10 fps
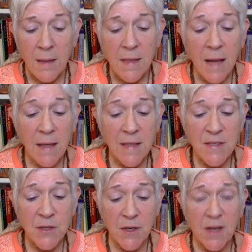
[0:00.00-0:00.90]
Now
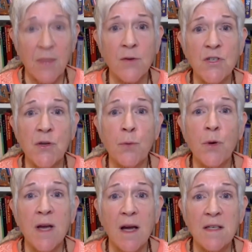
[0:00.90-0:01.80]
let's look at those
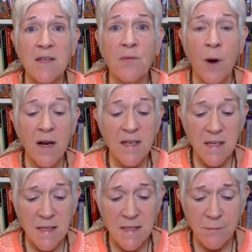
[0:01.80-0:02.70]
three kinds of
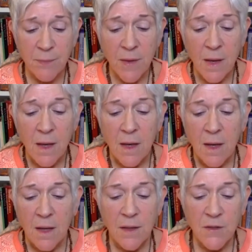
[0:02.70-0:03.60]
risings.
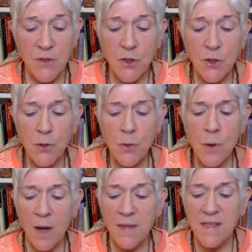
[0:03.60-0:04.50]
The two
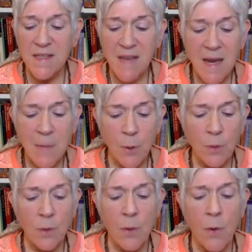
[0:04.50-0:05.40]

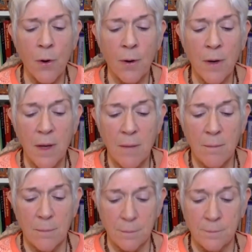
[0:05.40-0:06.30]
unstable or
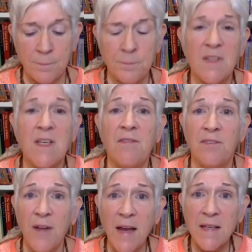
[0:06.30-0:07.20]

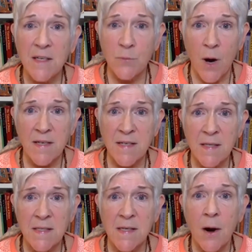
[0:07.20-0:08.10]
deflected
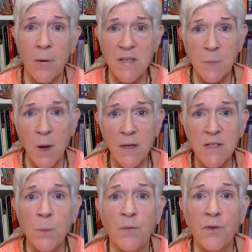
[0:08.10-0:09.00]
risings are
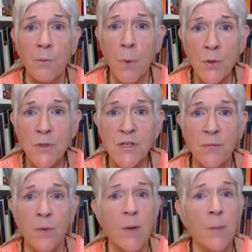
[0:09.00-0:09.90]
responsible for most of
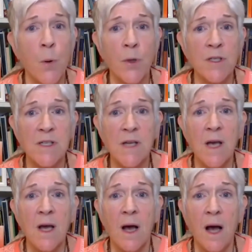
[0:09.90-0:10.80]
the reports
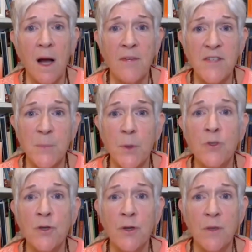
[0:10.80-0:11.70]
of
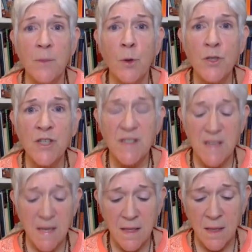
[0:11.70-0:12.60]
spiritual
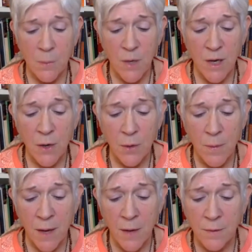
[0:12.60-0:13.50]
emergency that we hear
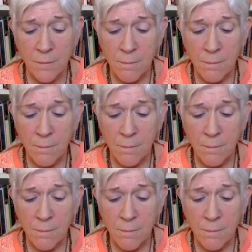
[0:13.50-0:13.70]
about.